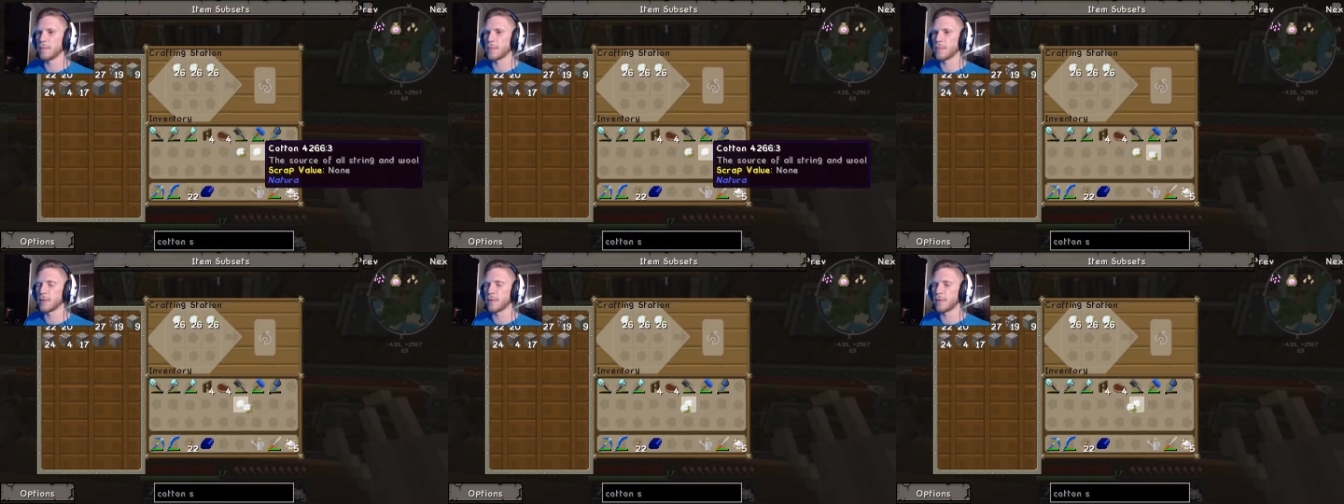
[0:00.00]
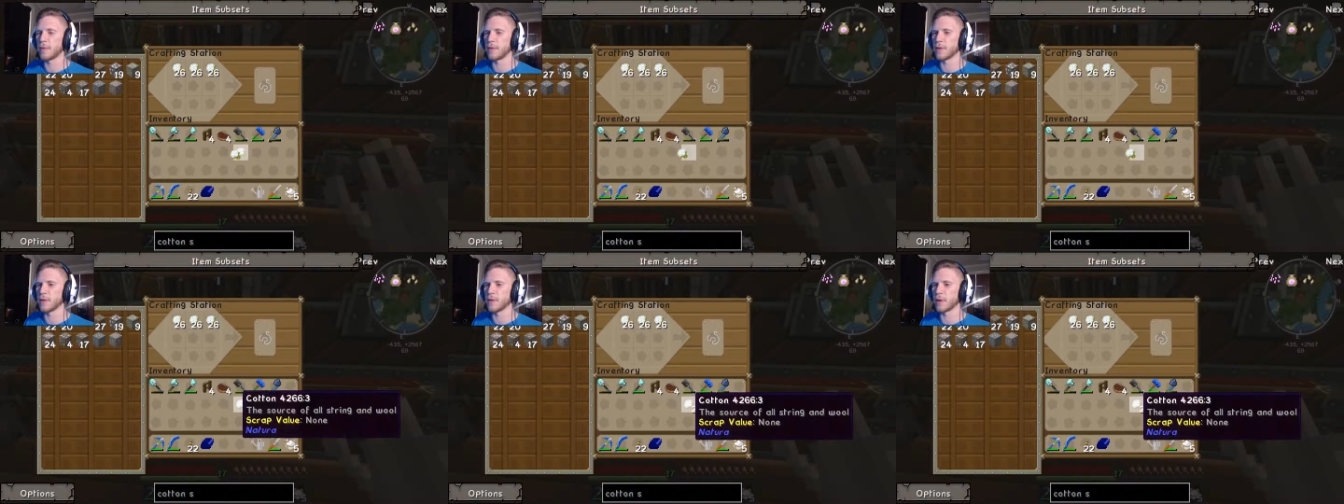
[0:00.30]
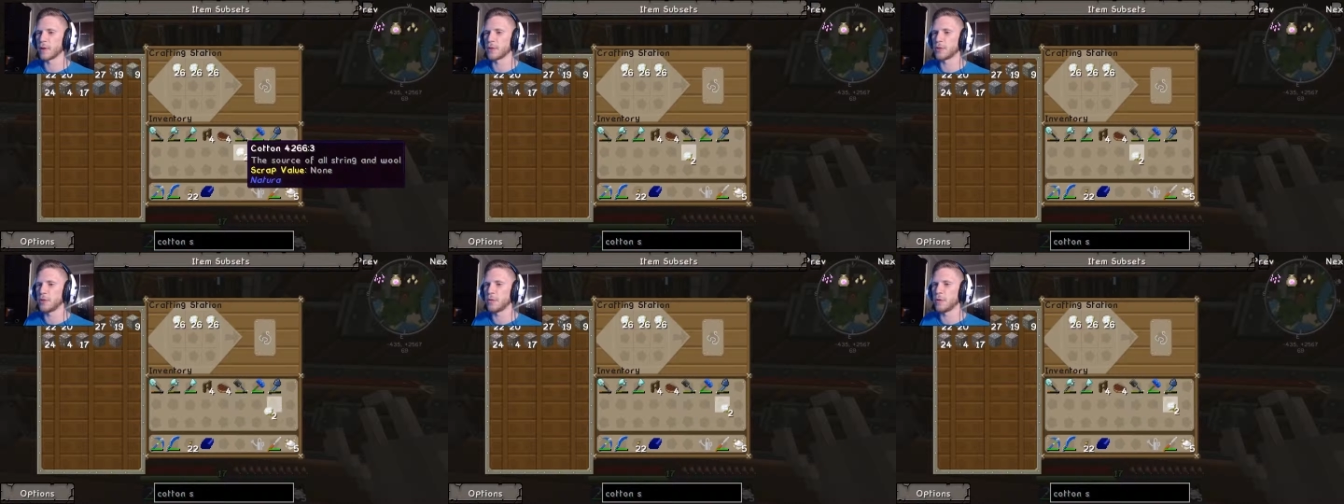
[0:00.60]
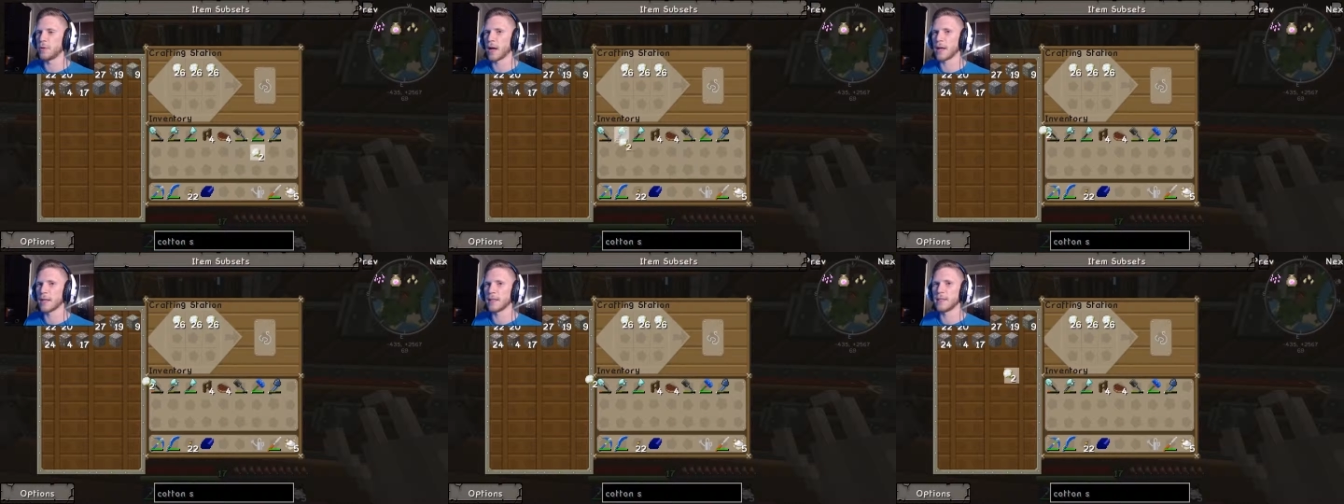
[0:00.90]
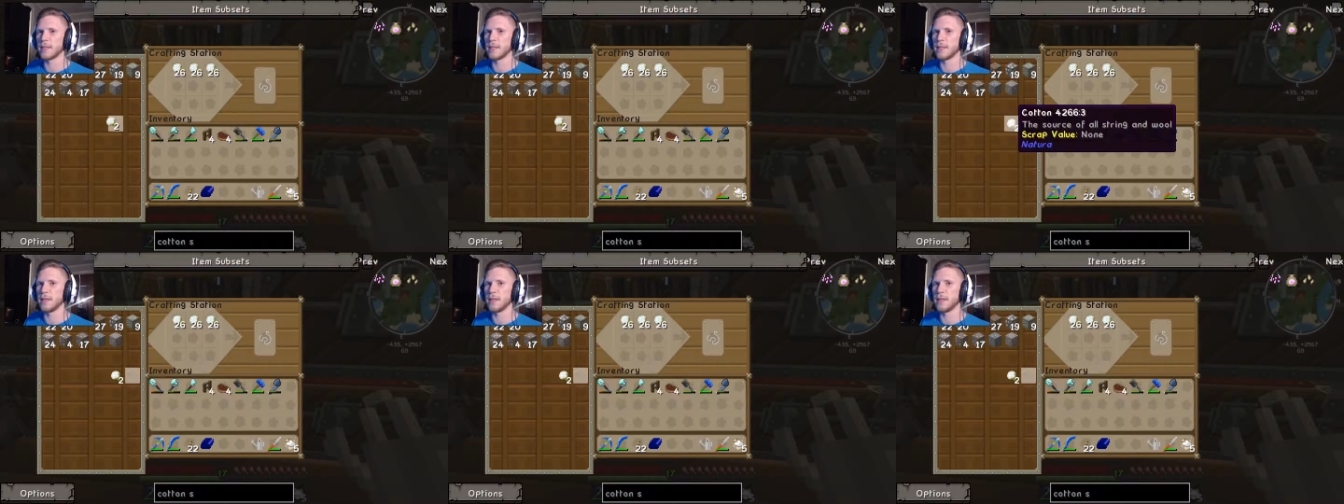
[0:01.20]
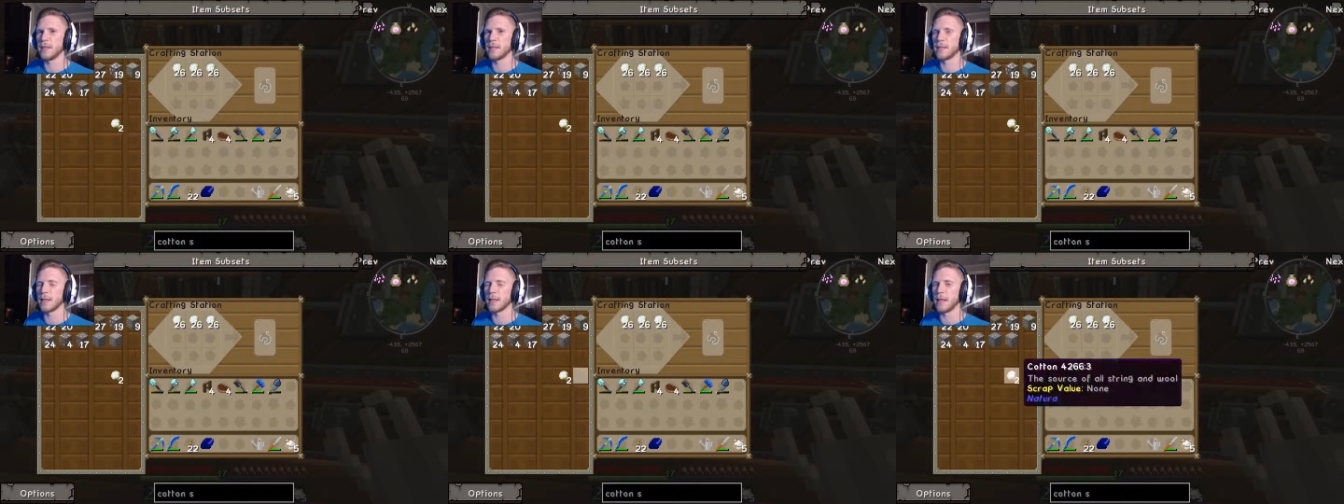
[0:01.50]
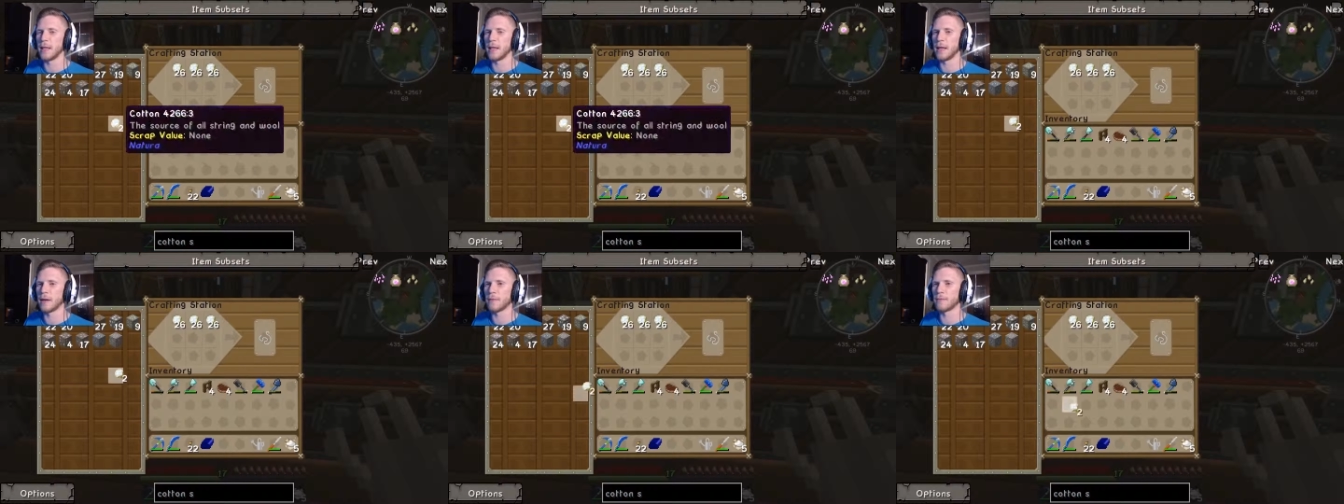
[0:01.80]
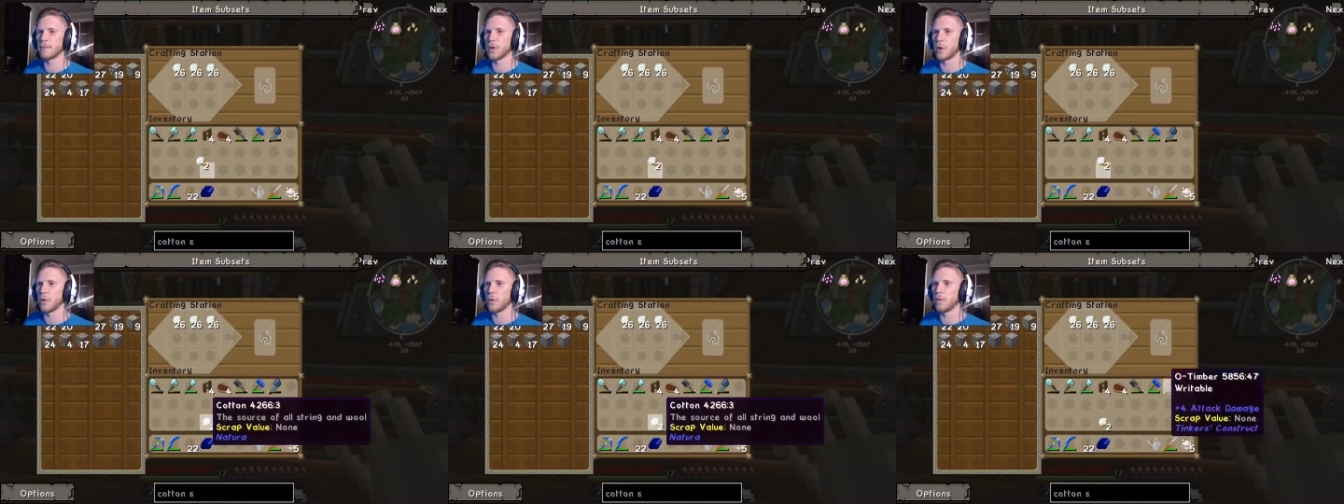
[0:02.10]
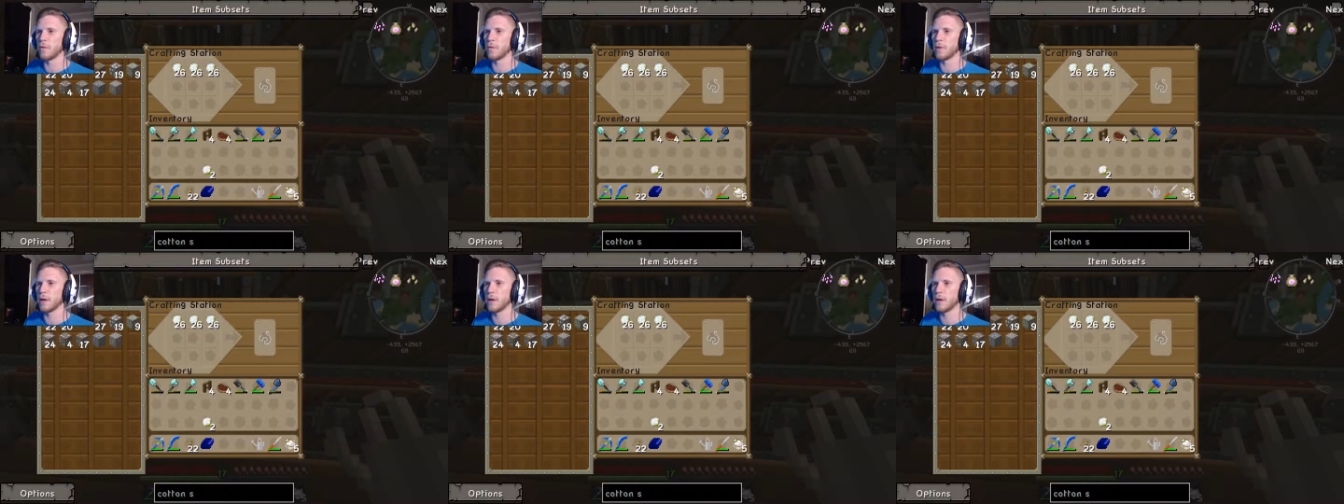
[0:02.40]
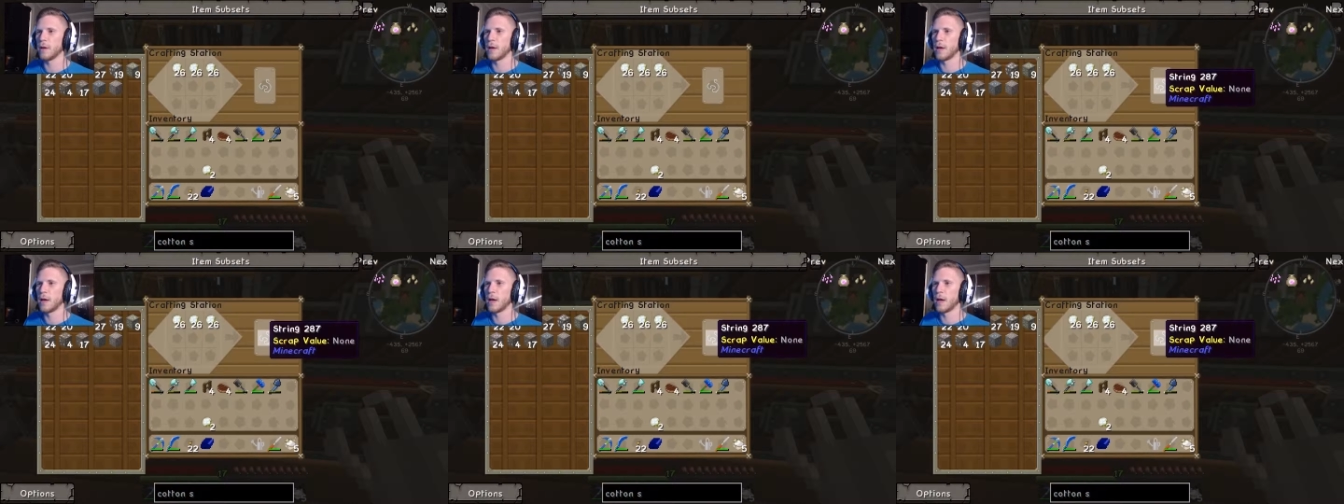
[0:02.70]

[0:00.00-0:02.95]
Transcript: So we still got two cotton seeds left over.